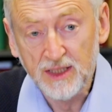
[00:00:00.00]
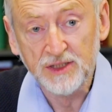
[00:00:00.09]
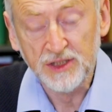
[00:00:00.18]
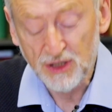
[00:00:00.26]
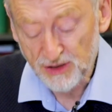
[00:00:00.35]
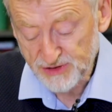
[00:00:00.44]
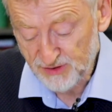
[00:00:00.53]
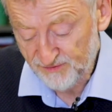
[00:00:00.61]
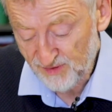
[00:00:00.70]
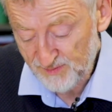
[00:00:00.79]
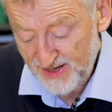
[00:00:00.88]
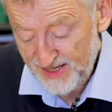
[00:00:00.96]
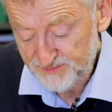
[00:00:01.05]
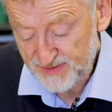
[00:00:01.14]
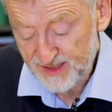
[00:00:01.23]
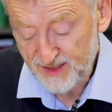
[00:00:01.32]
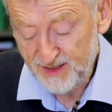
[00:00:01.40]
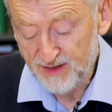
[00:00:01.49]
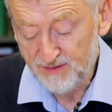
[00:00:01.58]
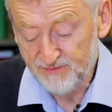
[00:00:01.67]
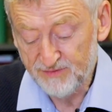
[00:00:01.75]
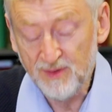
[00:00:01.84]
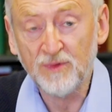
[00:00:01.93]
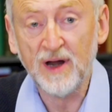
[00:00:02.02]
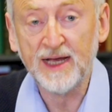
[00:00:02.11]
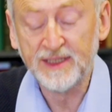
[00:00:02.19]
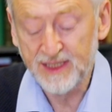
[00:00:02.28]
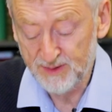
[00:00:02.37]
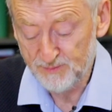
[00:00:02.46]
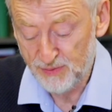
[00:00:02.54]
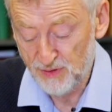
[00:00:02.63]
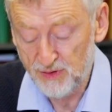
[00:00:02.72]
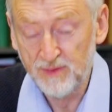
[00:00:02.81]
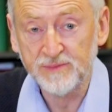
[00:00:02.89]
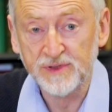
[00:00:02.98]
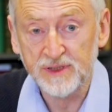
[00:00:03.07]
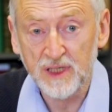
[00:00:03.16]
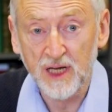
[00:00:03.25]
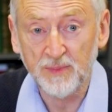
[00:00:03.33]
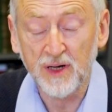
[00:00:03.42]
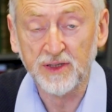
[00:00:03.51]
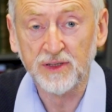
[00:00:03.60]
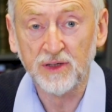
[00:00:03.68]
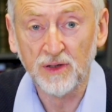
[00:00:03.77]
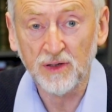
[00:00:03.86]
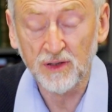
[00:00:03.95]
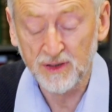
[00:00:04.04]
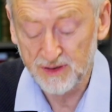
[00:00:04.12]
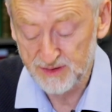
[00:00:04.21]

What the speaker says: She also forbade me from writing poems about her.